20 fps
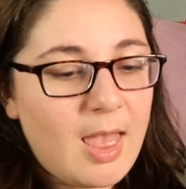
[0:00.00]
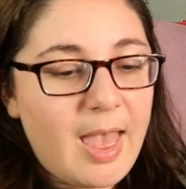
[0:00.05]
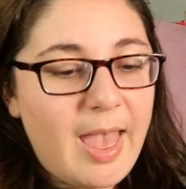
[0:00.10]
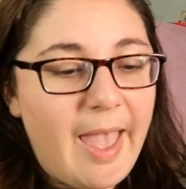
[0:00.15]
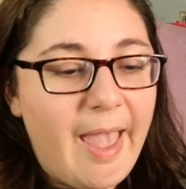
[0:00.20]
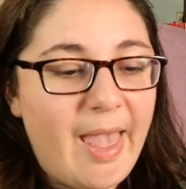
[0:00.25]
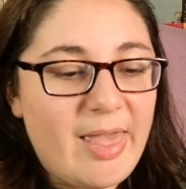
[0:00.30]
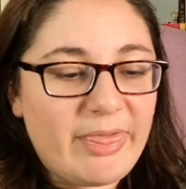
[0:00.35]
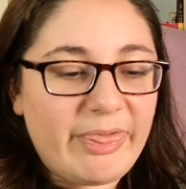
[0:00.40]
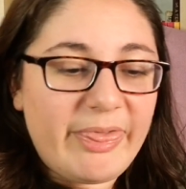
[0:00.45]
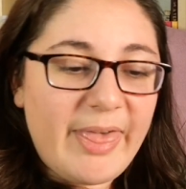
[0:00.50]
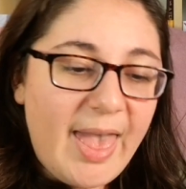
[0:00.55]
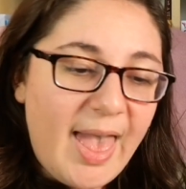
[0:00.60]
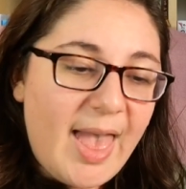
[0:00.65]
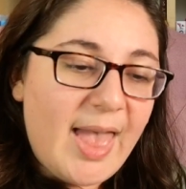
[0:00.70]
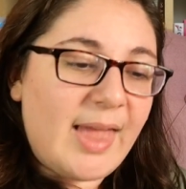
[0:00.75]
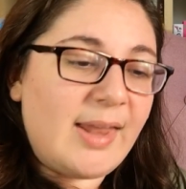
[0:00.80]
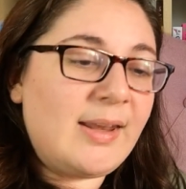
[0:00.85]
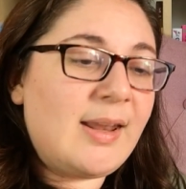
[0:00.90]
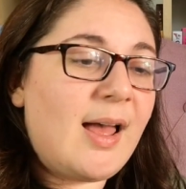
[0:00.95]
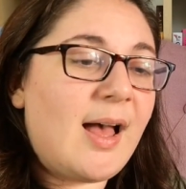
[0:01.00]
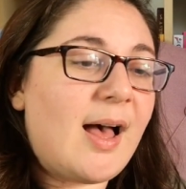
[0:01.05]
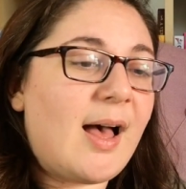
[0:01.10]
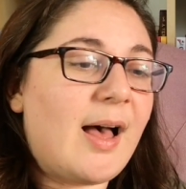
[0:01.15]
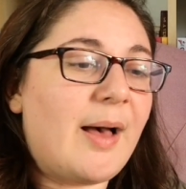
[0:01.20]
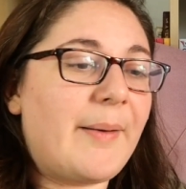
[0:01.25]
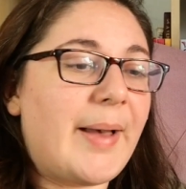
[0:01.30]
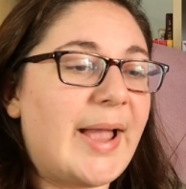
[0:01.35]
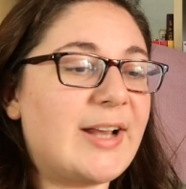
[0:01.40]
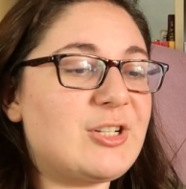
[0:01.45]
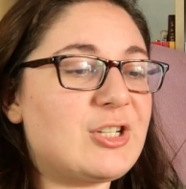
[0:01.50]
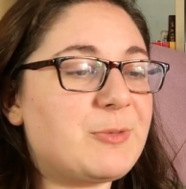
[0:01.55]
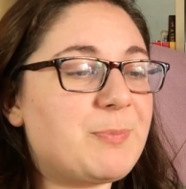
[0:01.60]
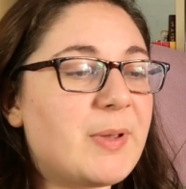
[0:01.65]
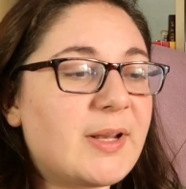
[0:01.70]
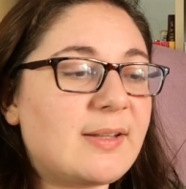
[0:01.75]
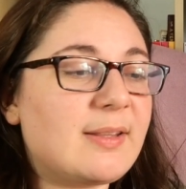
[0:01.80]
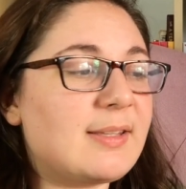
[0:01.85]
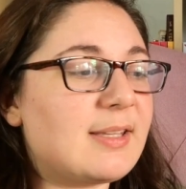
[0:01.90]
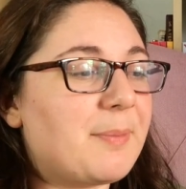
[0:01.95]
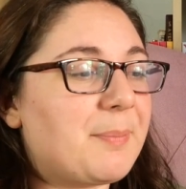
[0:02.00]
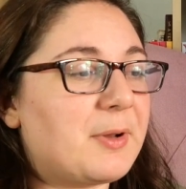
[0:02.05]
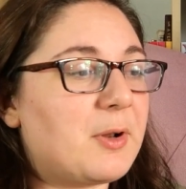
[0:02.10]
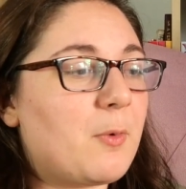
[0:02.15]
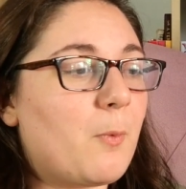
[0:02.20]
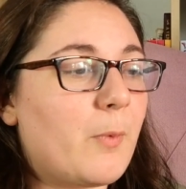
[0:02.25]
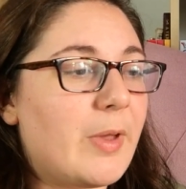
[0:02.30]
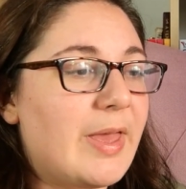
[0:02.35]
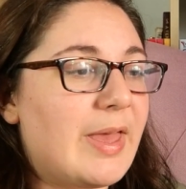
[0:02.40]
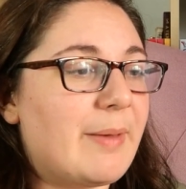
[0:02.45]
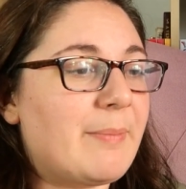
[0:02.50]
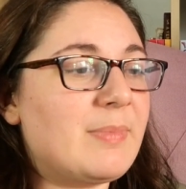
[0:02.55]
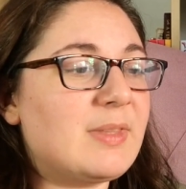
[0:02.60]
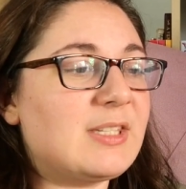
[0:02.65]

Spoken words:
And then I just picked this up on a whim.